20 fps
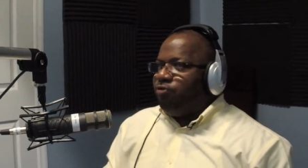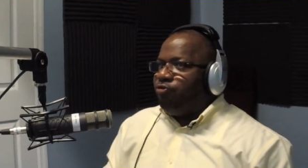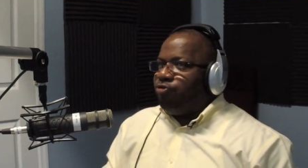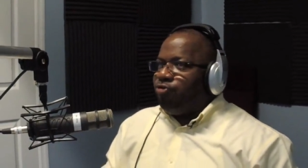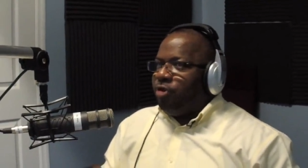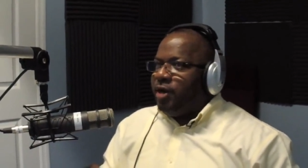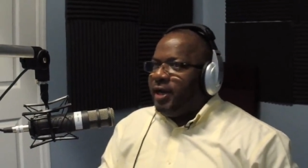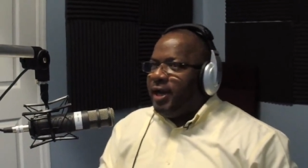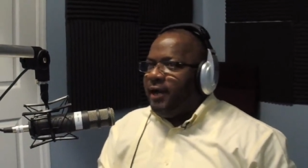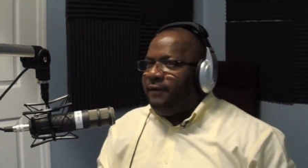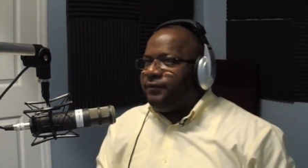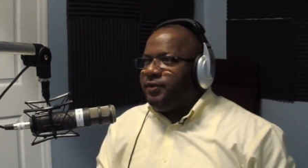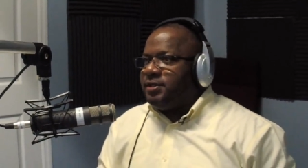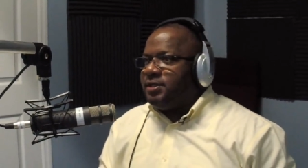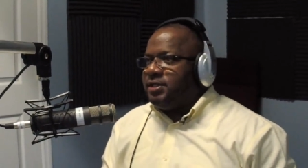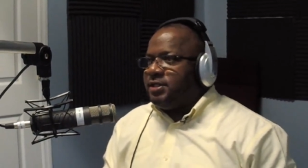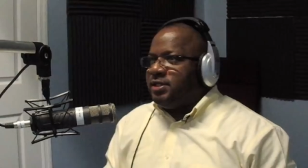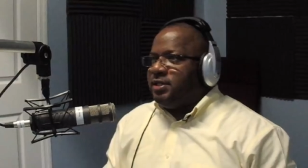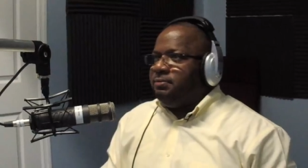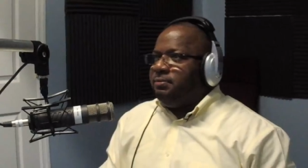right after
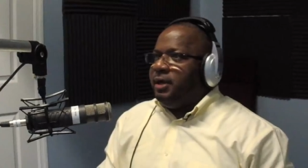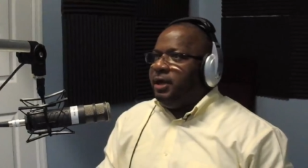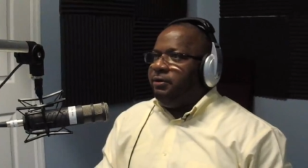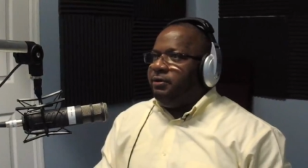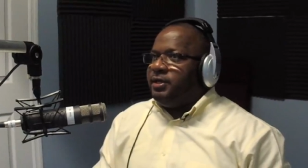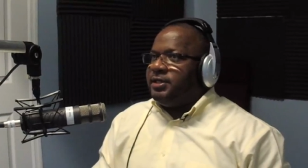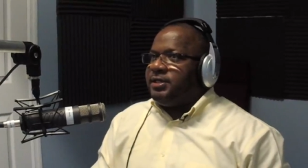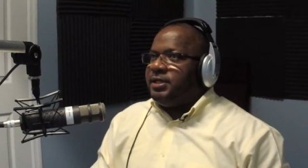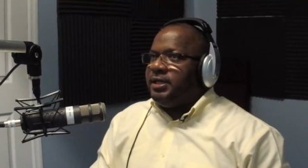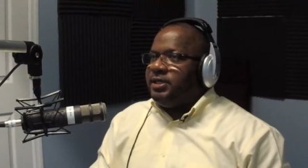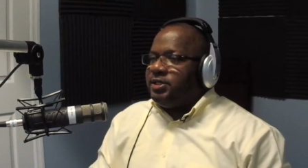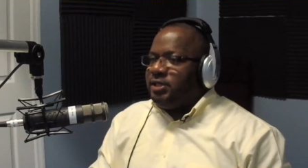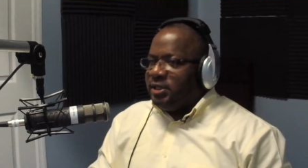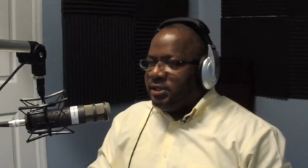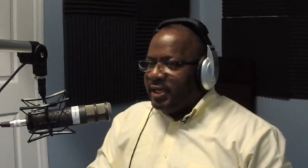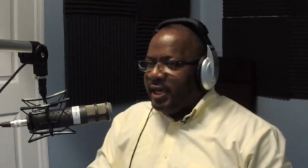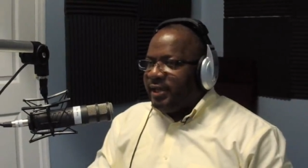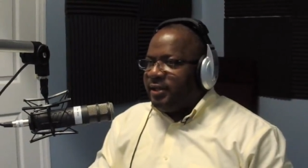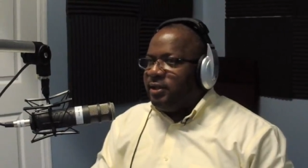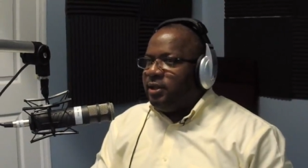sister mary said she
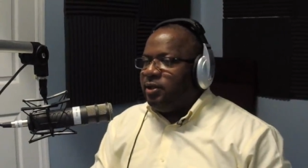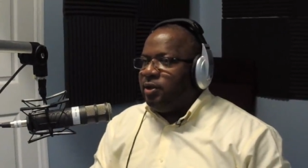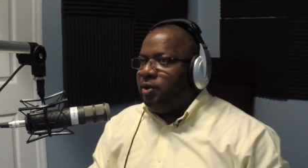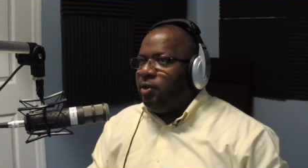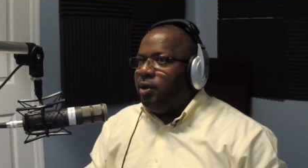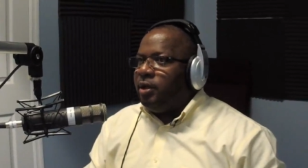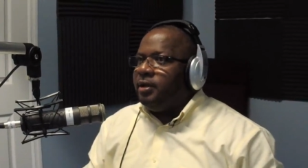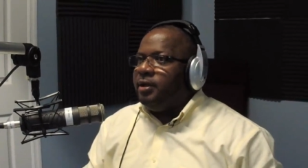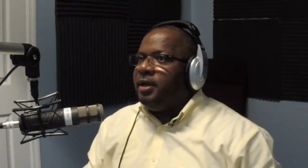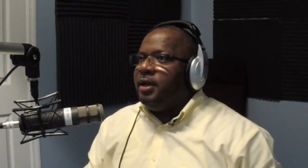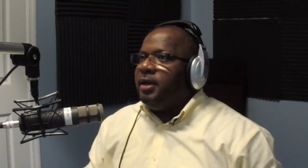thanked the lord